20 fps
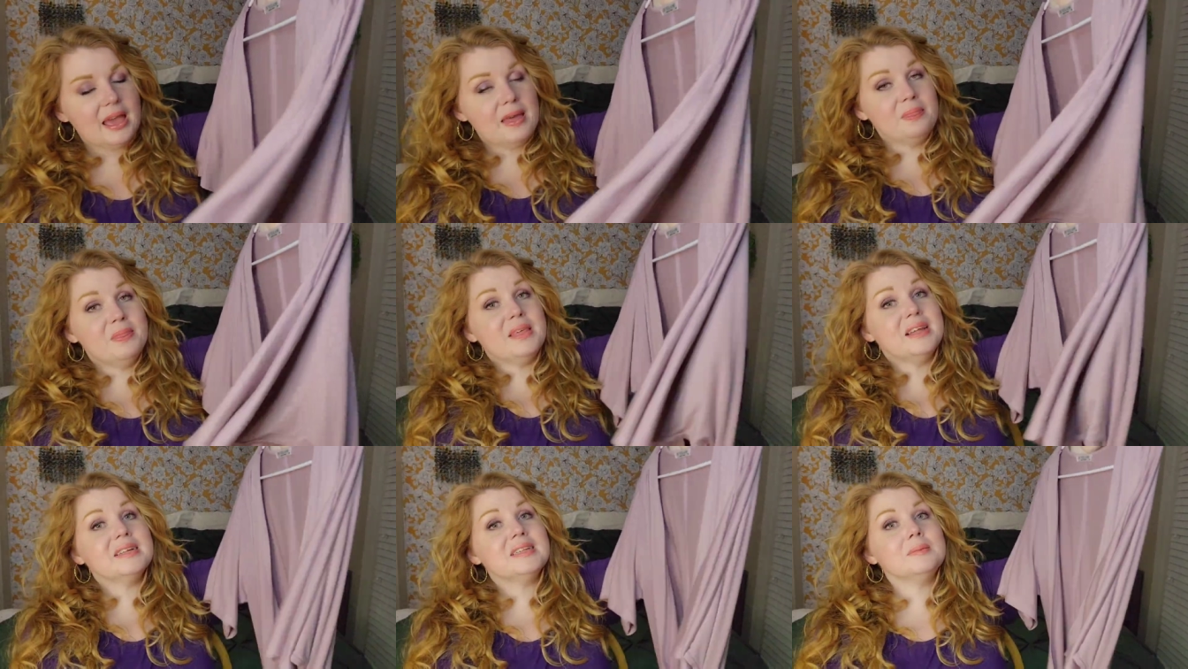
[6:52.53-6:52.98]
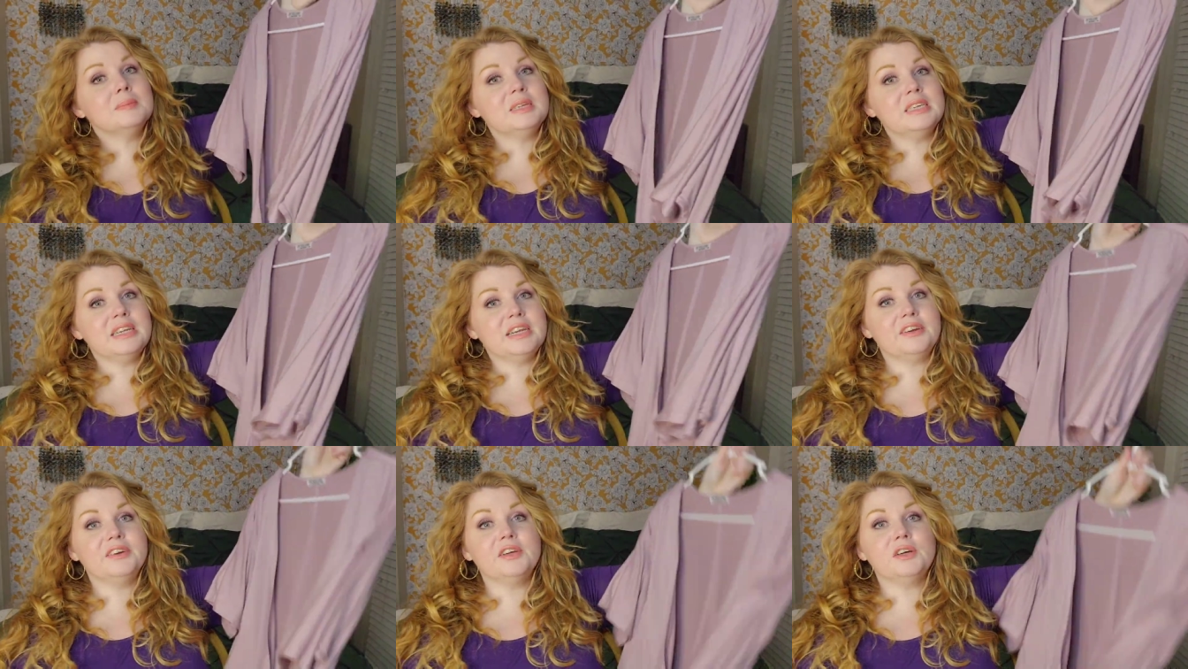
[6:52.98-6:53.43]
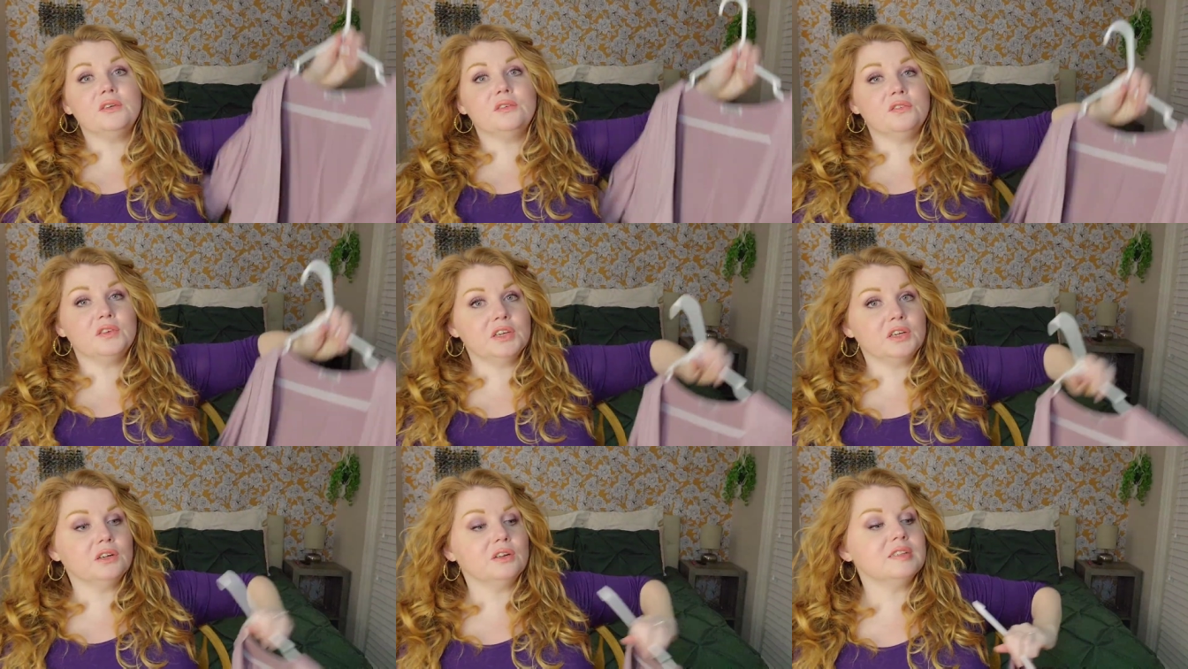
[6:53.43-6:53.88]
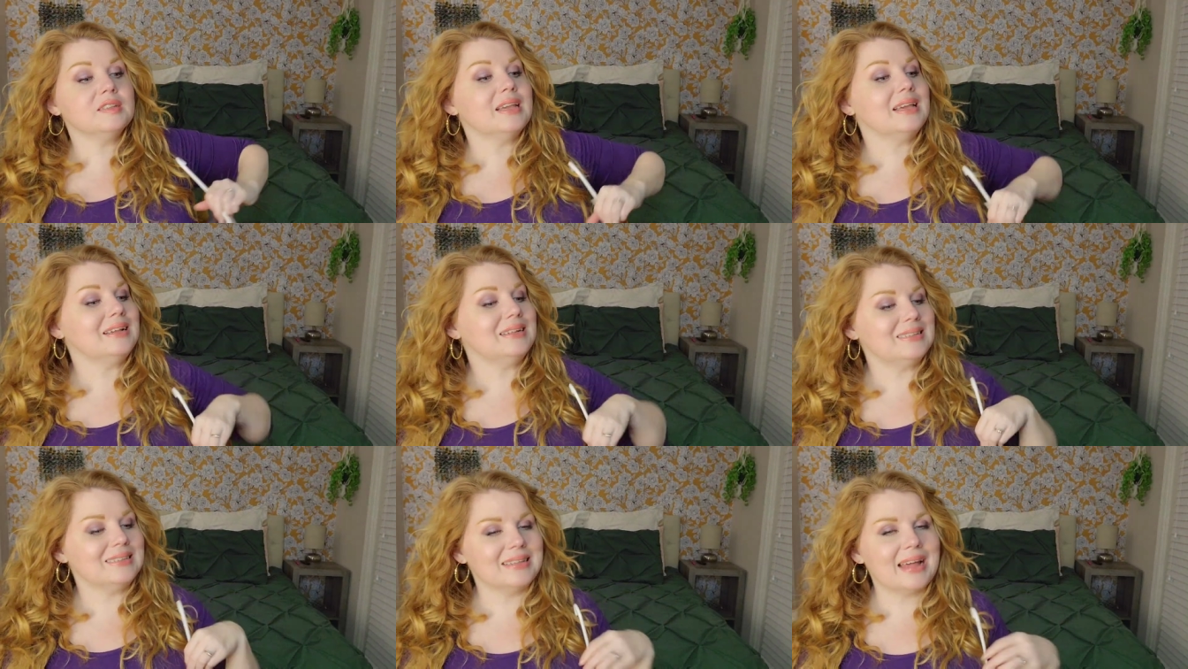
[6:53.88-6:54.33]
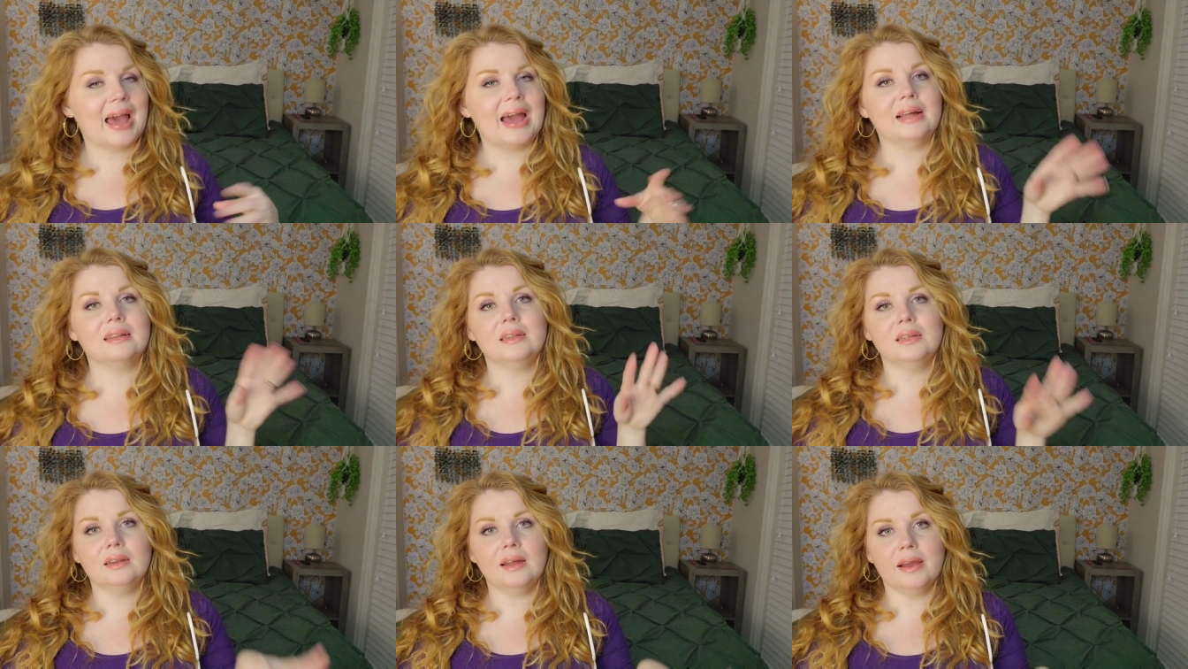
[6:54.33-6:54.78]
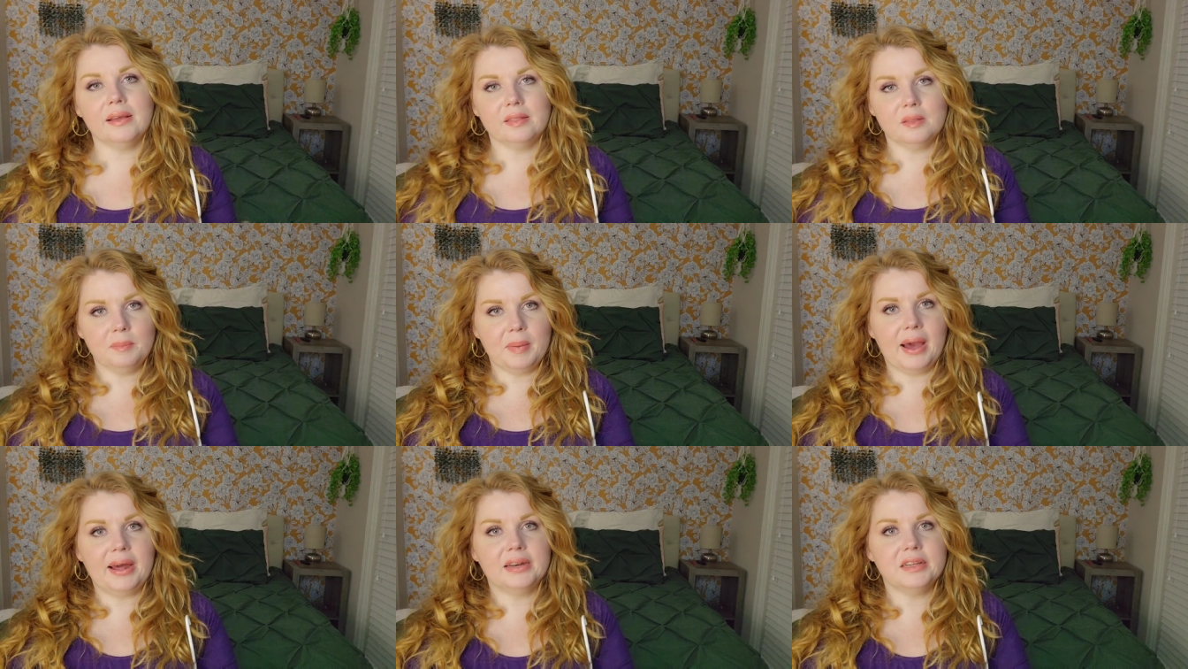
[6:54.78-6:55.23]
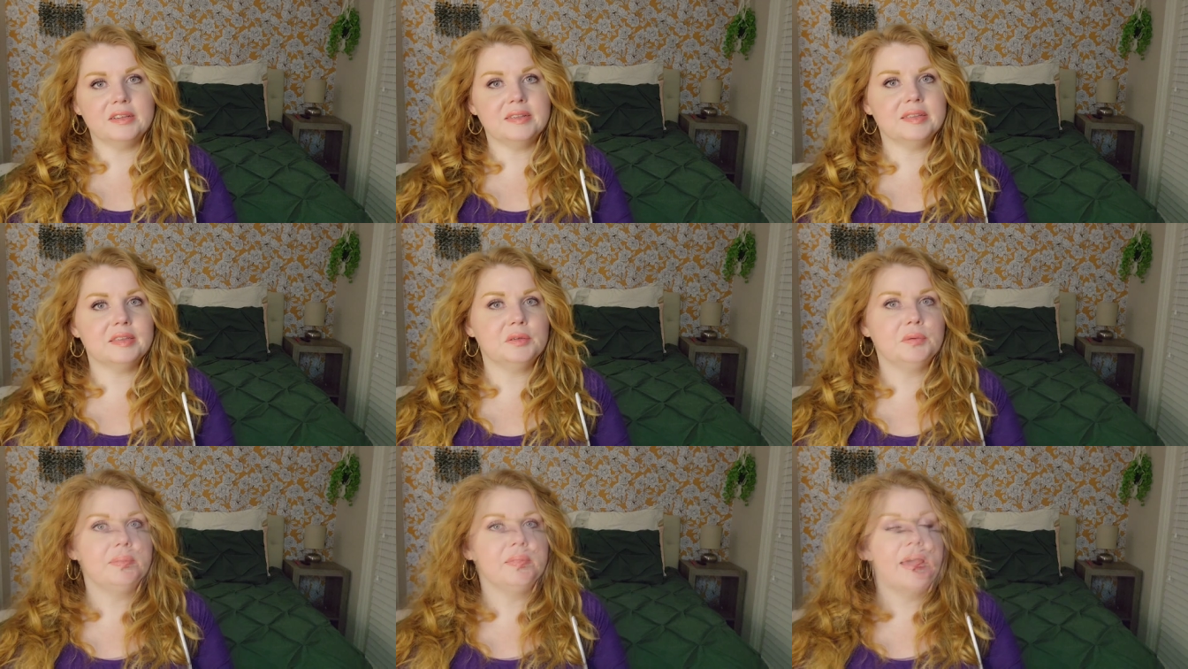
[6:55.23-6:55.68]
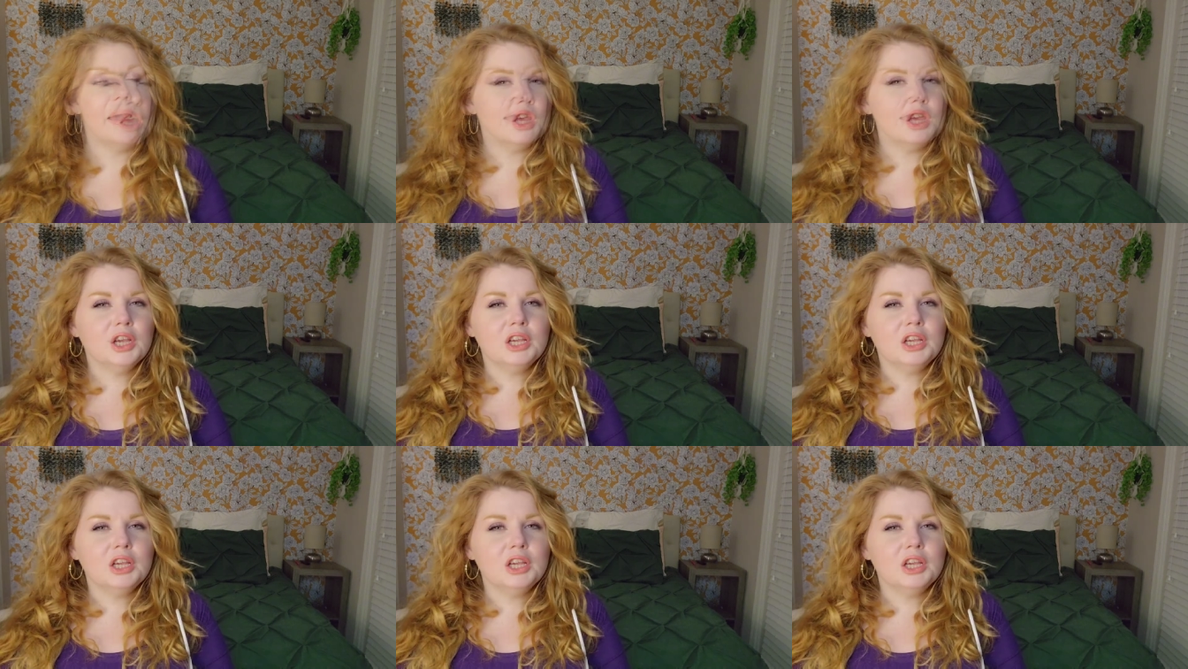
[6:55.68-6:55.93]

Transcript: And this material feels exactly like the bodysuit.